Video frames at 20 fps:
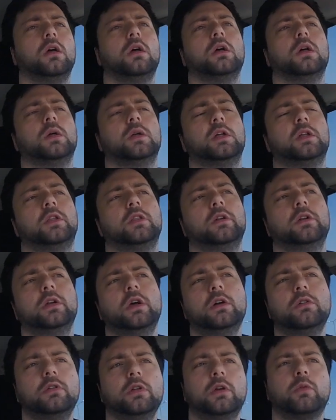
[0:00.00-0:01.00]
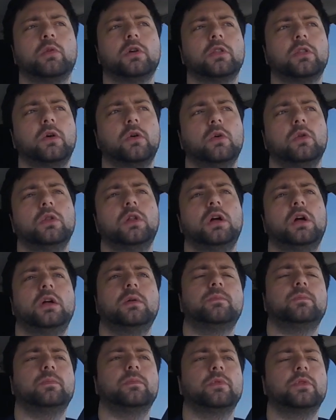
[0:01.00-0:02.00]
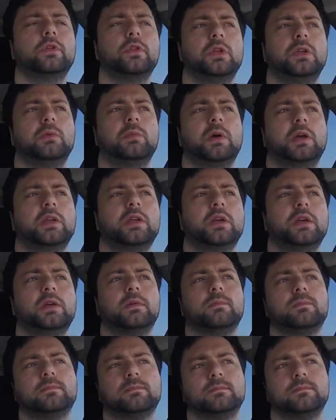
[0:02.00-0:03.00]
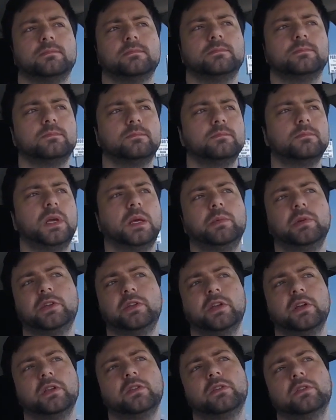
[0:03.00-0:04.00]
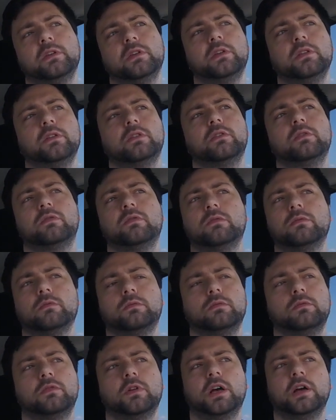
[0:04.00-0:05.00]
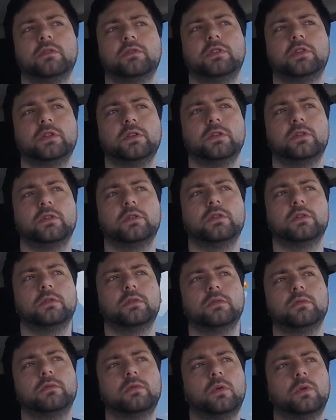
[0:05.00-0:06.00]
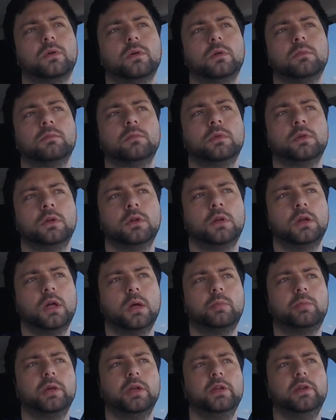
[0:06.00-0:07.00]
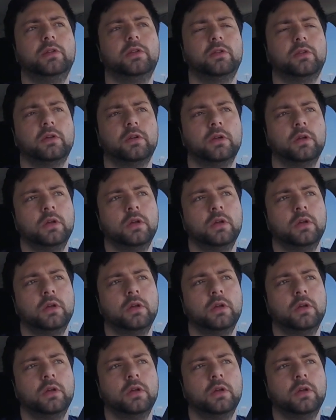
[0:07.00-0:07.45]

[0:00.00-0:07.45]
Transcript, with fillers: Uh, they're not really worth a whole lot. You might get maybe 10 cents, 5 cents for them a piece.